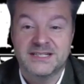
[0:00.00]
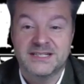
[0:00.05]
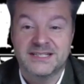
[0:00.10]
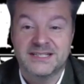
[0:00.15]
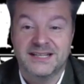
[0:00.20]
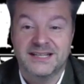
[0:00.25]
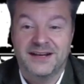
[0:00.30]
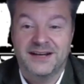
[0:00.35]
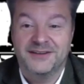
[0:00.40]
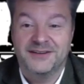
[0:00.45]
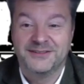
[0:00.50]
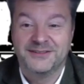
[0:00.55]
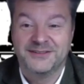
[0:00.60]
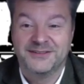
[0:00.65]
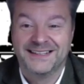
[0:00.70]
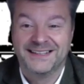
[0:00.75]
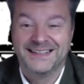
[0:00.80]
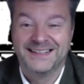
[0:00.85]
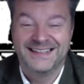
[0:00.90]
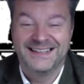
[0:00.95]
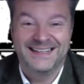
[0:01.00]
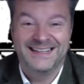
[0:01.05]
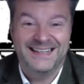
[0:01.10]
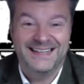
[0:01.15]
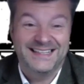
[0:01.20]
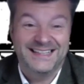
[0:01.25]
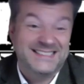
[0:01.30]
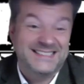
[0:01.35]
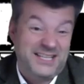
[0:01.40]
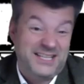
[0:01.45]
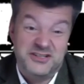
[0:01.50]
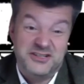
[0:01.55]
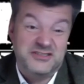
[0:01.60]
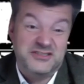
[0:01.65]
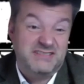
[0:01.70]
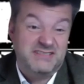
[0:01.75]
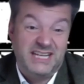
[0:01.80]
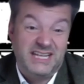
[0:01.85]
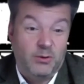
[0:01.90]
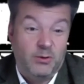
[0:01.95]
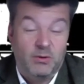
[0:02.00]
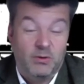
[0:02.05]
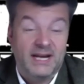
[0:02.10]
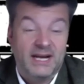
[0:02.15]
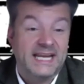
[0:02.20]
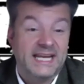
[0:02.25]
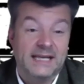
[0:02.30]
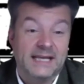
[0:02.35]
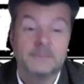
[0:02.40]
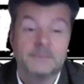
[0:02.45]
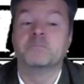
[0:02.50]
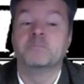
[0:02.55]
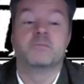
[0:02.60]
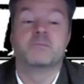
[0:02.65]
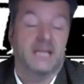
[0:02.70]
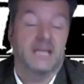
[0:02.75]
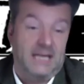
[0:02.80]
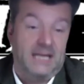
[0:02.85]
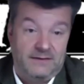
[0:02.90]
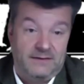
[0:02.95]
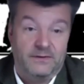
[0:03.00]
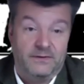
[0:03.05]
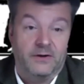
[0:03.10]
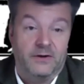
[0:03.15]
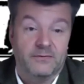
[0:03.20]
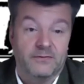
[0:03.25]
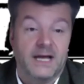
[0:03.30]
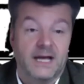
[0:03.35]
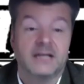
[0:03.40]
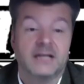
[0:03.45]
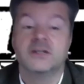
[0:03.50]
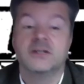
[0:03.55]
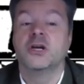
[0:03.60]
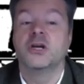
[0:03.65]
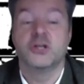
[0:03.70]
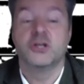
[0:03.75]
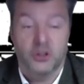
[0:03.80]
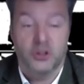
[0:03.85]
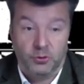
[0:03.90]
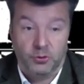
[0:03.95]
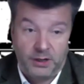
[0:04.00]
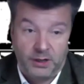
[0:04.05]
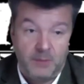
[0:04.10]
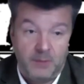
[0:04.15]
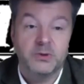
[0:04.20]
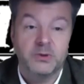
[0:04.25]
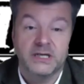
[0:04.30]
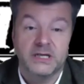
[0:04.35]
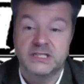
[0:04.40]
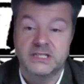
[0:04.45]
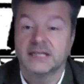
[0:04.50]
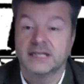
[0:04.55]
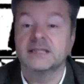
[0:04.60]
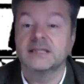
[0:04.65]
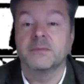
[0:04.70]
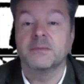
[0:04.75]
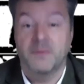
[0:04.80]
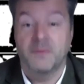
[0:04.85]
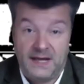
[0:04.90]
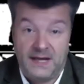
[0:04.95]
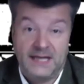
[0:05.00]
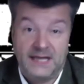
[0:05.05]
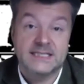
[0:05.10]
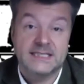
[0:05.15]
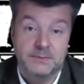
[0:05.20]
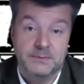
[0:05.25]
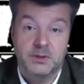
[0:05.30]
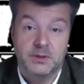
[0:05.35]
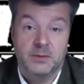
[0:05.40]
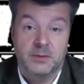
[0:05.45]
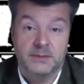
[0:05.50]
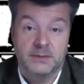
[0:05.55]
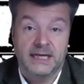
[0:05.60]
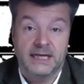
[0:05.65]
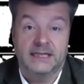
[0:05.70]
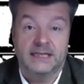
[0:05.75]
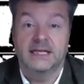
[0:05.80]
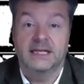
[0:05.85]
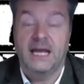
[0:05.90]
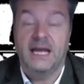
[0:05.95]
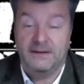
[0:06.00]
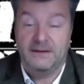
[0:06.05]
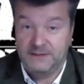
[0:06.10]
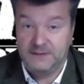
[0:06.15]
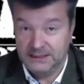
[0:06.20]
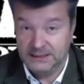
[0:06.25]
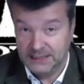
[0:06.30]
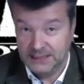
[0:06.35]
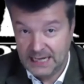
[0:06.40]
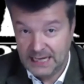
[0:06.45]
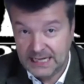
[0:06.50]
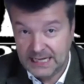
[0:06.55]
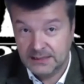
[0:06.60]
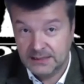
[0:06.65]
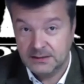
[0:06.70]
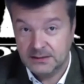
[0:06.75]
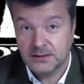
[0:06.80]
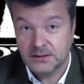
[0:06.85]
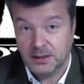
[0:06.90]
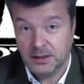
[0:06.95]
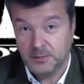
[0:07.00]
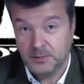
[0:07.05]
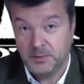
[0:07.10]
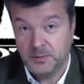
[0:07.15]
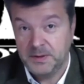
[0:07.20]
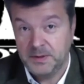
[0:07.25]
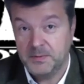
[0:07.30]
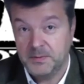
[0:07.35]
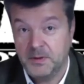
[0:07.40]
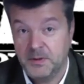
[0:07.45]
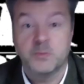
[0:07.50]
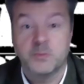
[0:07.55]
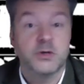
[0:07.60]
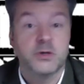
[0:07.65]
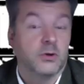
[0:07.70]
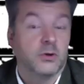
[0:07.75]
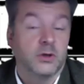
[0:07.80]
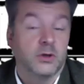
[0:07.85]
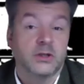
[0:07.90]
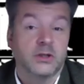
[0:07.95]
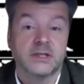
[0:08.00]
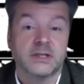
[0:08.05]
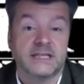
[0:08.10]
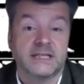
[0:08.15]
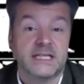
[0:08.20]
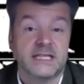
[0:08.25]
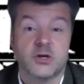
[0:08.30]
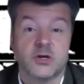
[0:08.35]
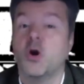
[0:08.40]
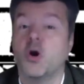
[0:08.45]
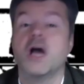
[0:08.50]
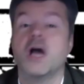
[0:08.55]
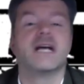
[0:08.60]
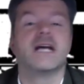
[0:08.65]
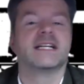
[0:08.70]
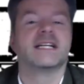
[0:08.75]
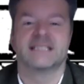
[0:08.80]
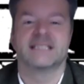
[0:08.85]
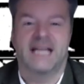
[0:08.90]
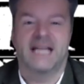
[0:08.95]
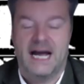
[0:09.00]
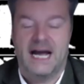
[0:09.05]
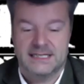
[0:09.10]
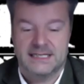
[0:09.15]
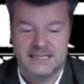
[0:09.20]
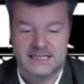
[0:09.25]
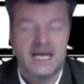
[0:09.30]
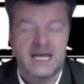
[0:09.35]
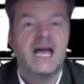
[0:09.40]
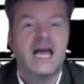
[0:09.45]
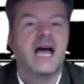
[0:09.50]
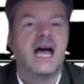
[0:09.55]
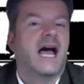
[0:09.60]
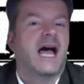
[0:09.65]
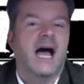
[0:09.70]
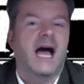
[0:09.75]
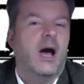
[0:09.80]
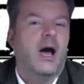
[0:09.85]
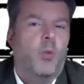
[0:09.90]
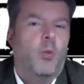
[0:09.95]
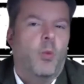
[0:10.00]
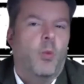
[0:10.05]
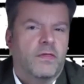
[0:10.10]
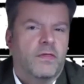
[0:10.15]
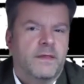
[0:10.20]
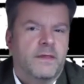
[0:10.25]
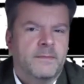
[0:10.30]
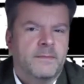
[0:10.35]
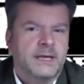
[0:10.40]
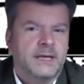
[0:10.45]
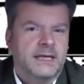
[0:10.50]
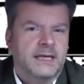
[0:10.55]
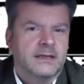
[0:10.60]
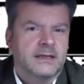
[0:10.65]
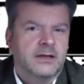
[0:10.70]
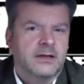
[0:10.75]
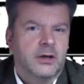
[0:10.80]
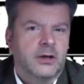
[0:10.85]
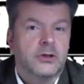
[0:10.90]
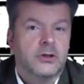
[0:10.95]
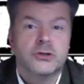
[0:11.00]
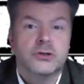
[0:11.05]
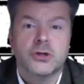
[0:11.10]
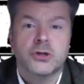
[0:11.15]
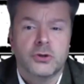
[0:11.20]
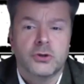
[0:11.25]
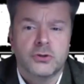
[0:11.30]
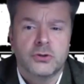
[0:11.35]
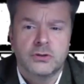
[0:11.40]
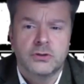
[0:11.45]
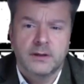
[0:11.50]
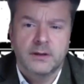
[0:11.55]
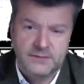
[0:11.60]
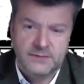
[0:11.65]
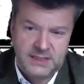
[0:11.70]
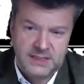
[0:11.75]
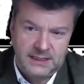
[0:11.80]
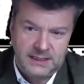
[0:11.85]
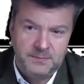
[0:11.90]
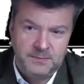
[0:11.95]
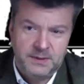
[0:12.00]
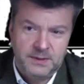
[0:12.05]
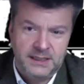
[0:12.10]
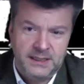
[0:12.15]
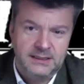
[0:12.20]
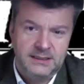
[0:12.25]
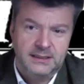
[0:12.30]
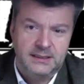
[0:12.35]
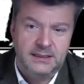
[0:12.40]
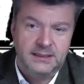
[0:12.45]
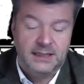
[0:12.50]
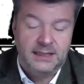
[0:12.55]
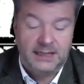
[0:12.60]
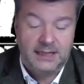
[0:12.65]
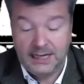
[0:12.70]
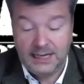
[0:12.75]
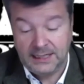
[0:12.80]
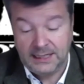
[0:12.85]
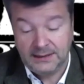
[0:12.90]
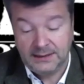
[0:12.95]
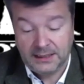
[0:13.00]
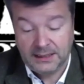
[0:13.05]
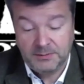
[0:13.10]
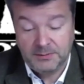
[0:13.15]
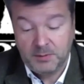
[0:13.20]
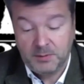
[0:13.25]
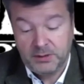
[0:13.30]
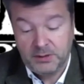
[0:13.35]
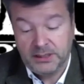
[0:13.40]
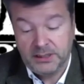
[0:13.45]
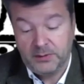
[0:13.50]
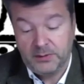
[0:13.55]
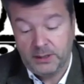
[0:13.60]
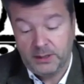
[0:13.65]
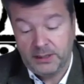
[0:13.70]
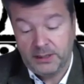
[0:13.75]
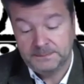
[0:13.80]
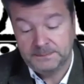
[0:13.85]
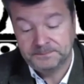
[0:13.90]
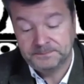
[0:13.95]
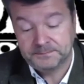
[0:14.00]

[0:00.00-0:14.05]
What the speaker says: stuff. You know, again, if you're a fan, you're going to appreciate them. That's the bottom line. If you like Cowboy Bebop, you're going to look at these and go, class. I want them painted now. I've seen them painted and they come up really well.